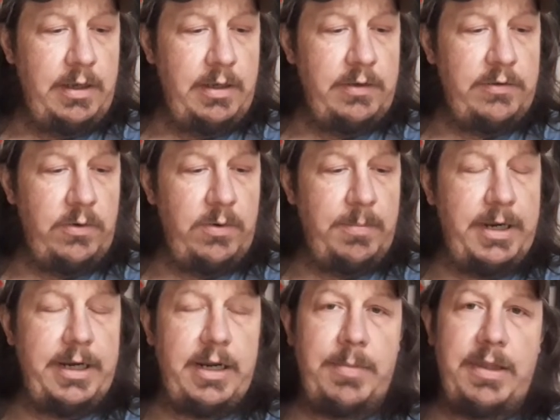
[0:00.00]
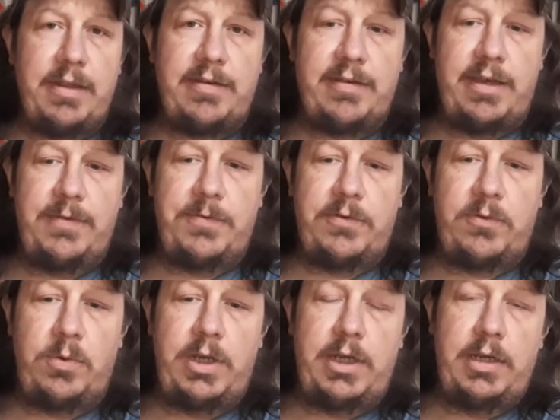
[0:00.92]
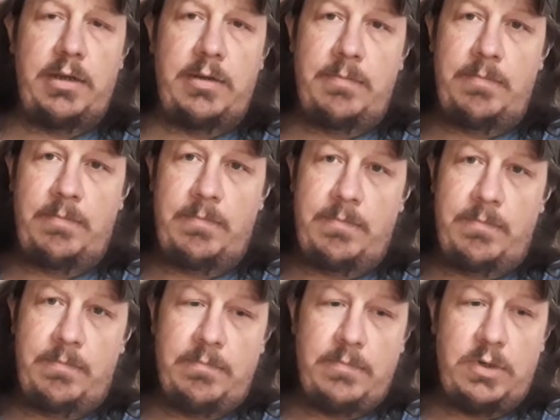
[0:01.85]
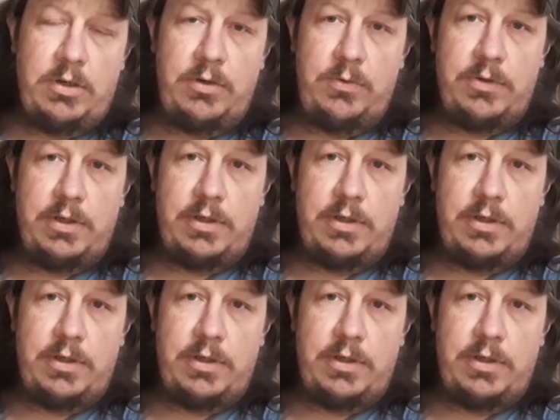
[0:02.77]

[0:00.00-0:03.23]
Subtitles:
So it might not be the safest way. I'm going to use a